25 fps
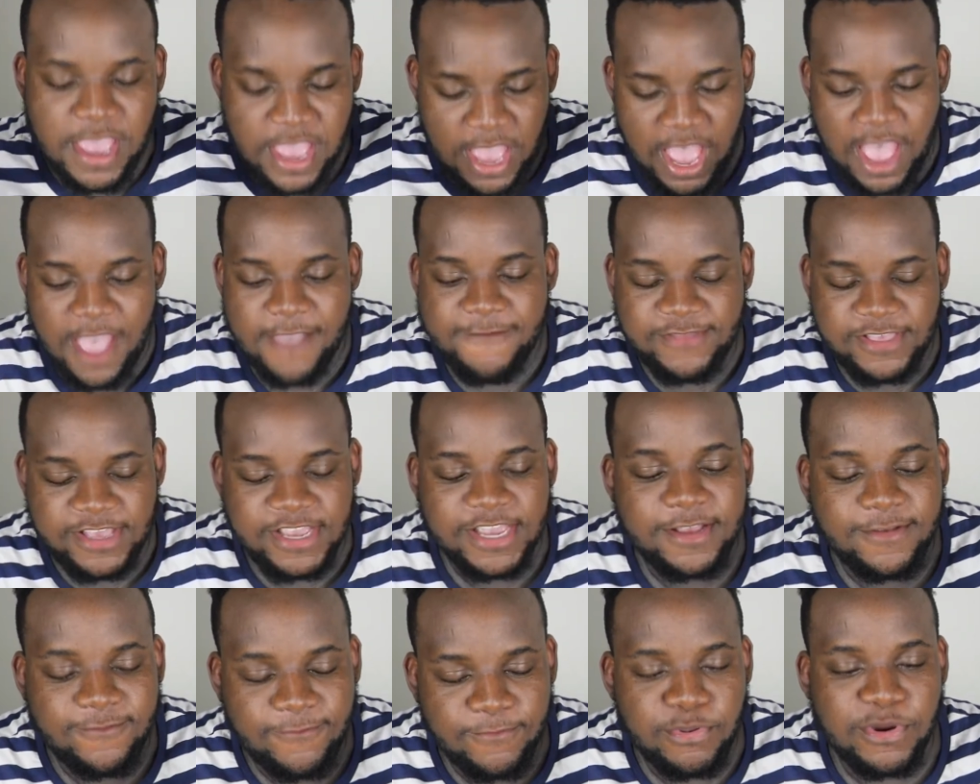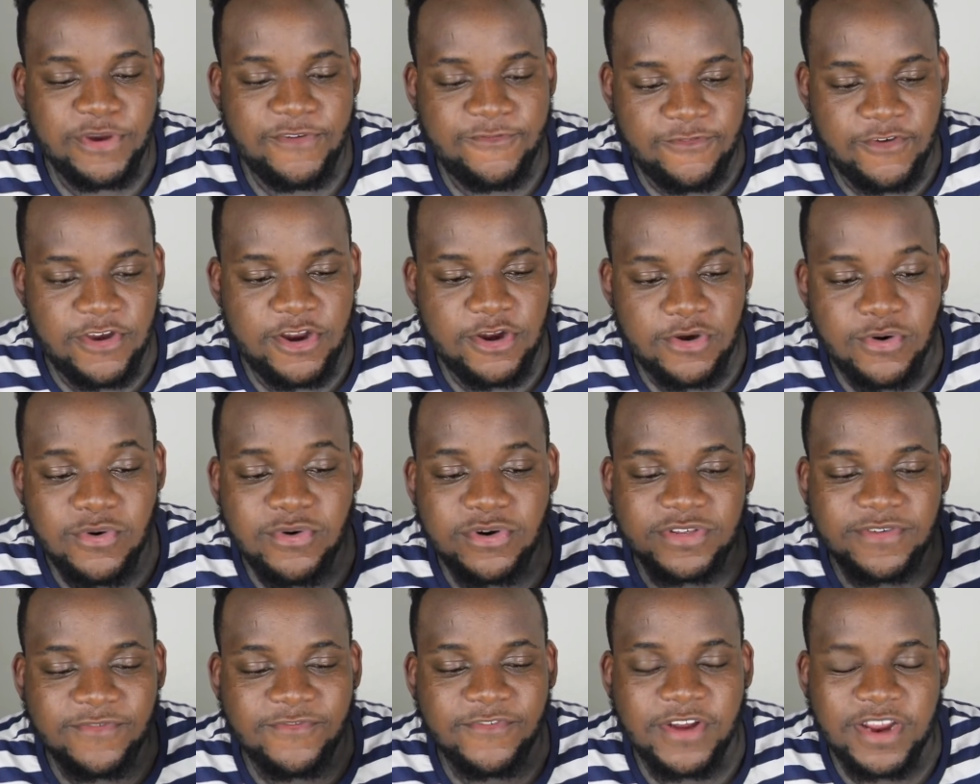I feel like Fredo don't
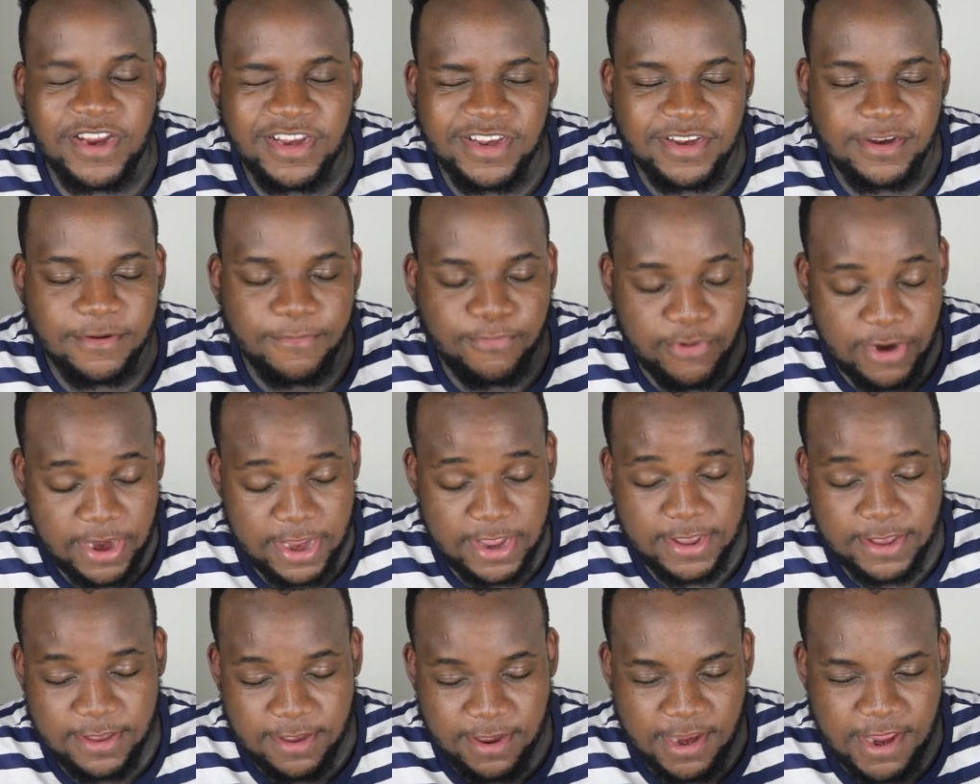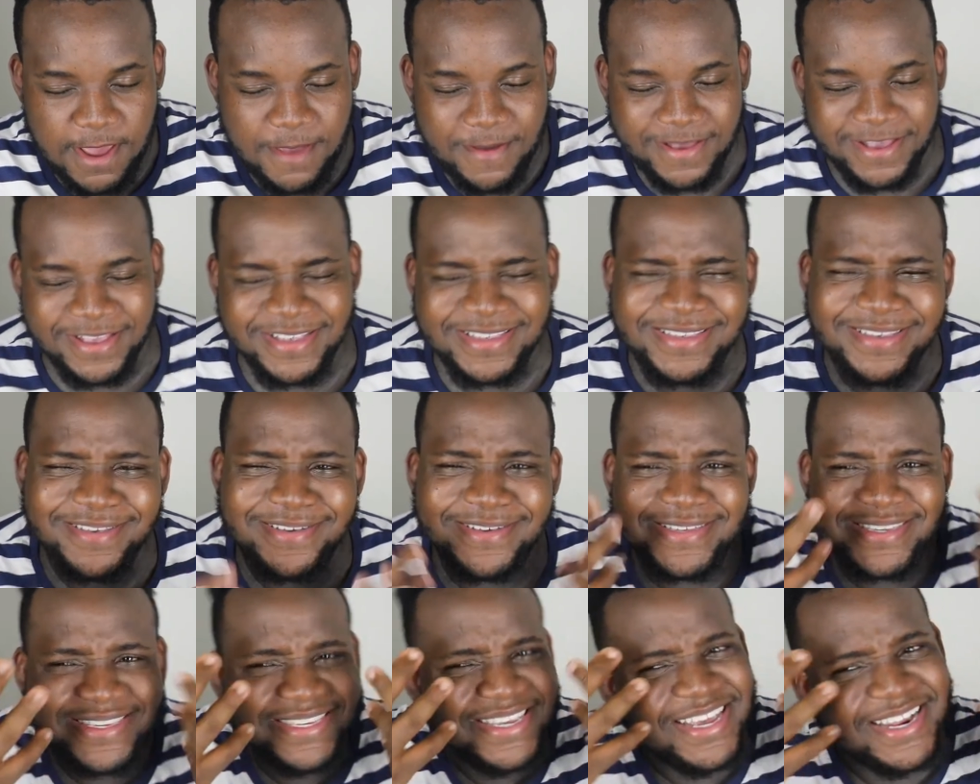want it's a prank. You know, I guess you
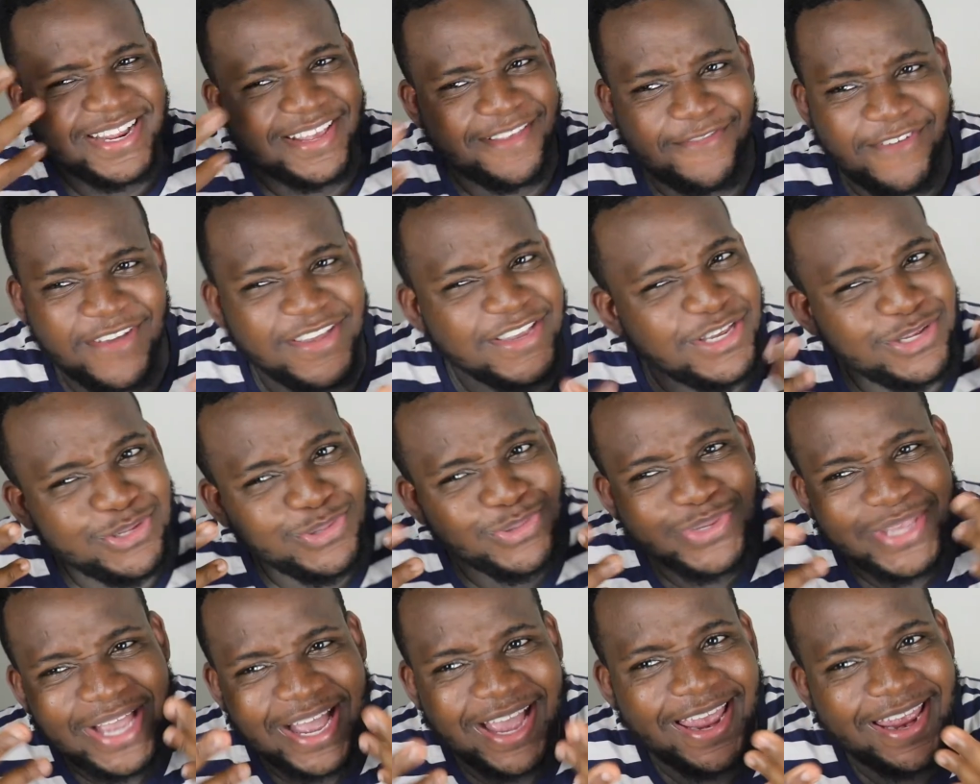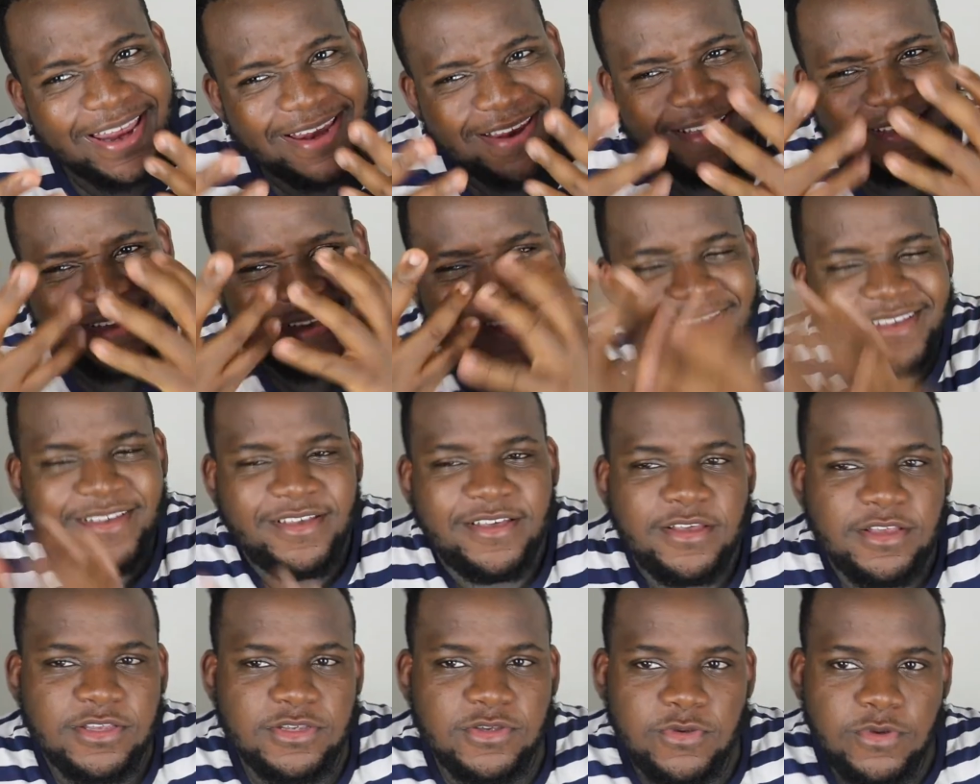can see in his face he's too tight.
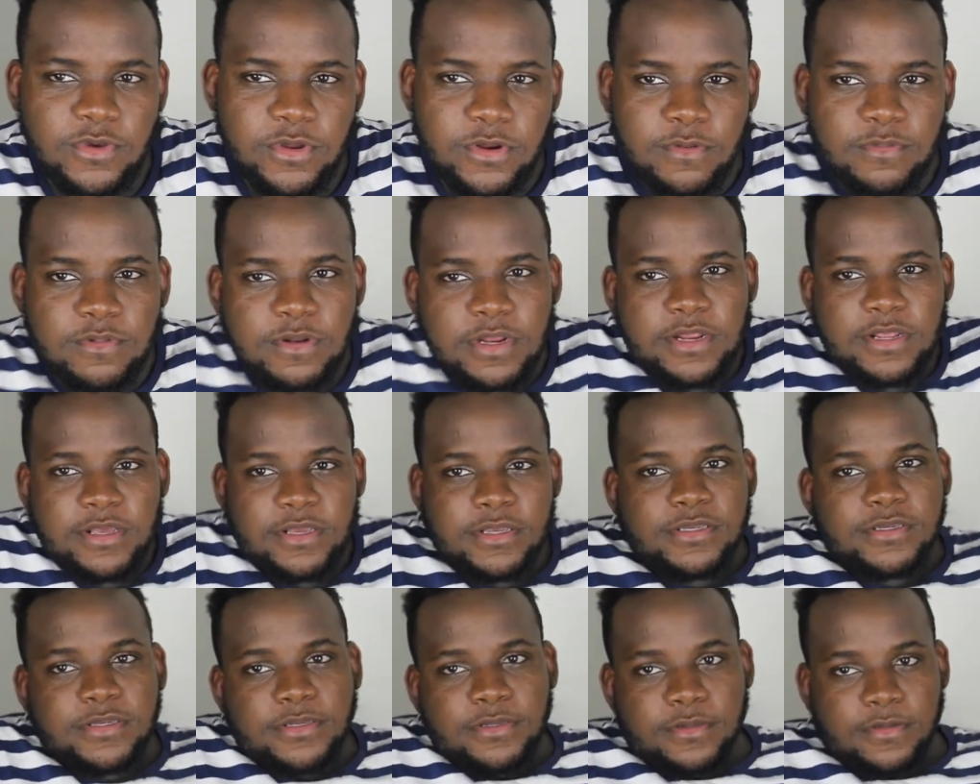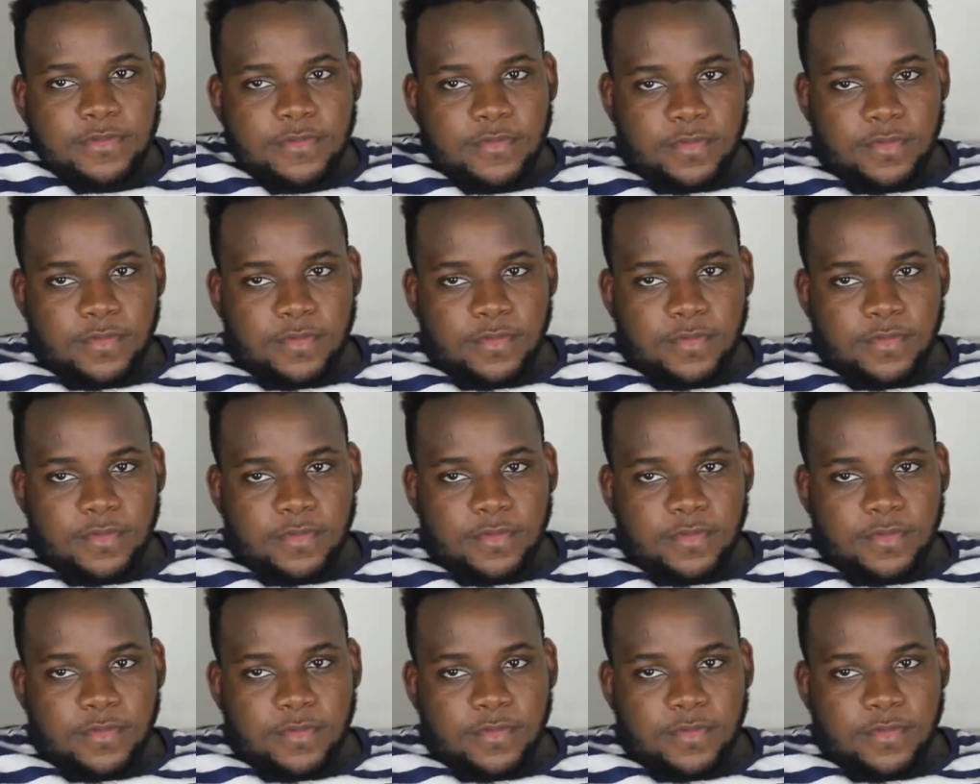So you know like this.